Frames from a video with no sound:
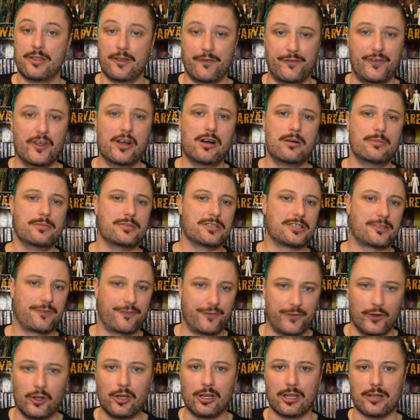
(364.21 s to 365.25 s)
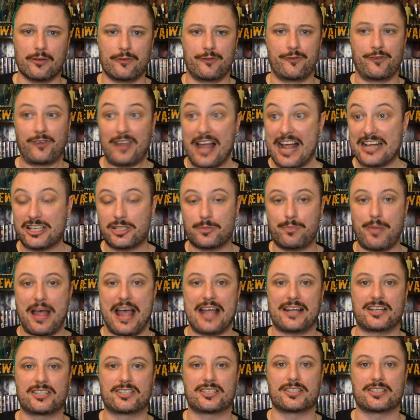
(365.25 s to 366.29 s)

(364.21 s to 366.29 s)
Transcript: film is full of flashbacks